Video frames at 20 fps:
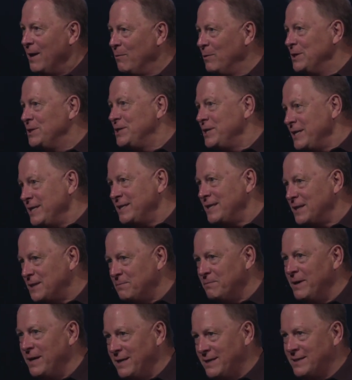And when
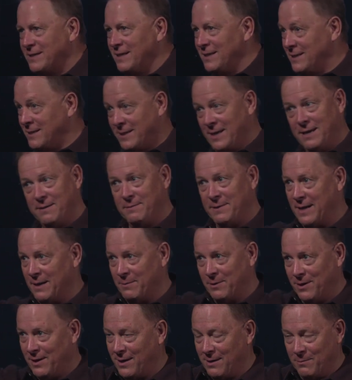Jesus makes this statement,
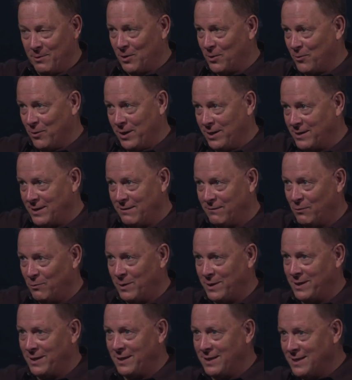I'm gonna, I'm gonna go ahead and give
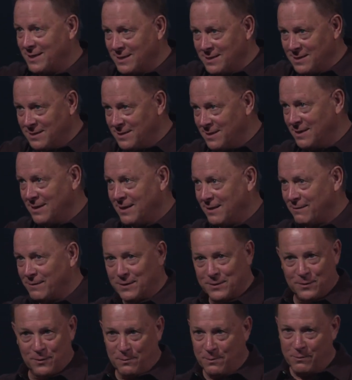away the ending of
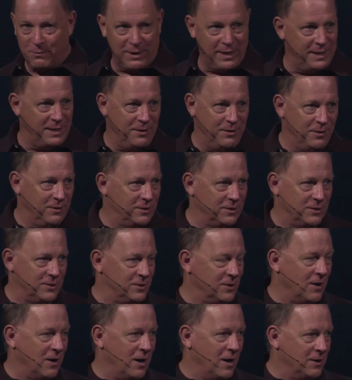the sermon right here at the
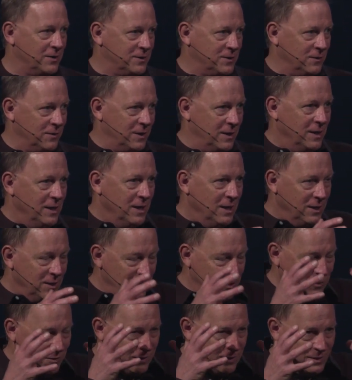start so that
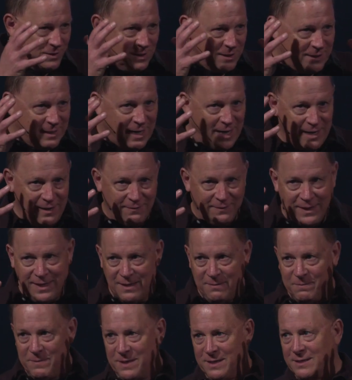you can just kind of
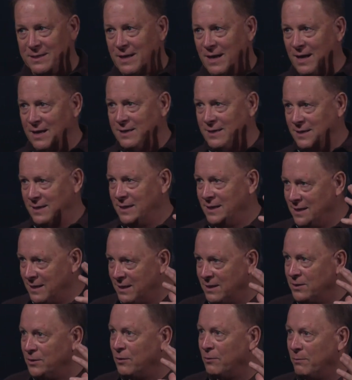keep this idea
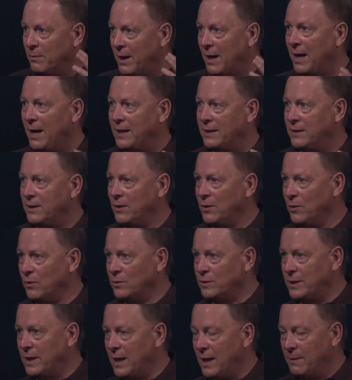in your mind the
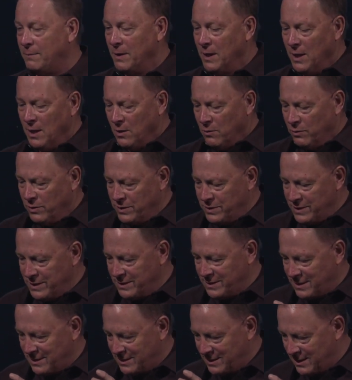whole time. When
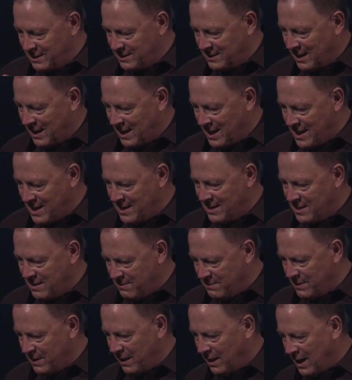Jesus says, I
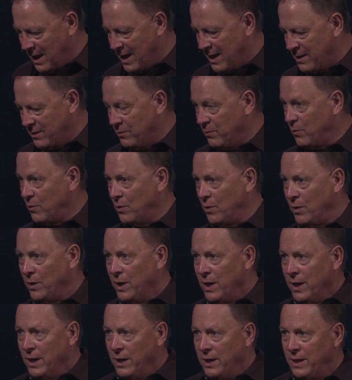am the light of the
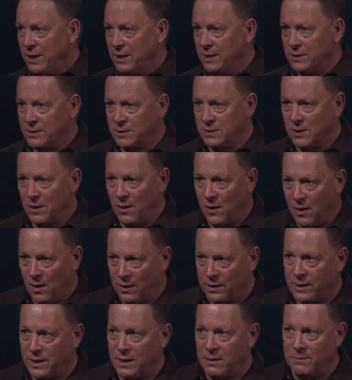world, he is
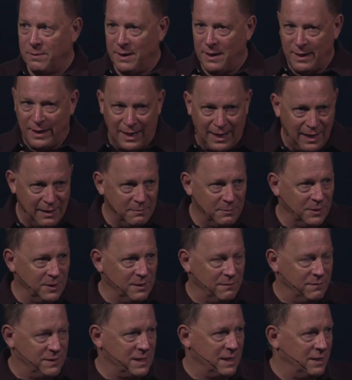talking about, I
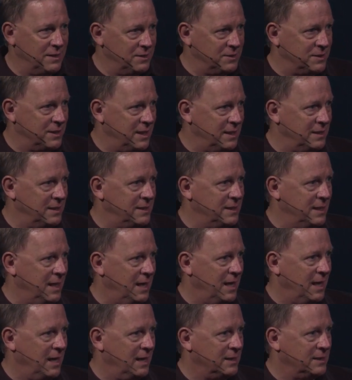believe, as I understand the
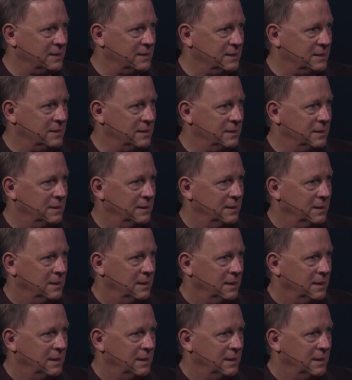text,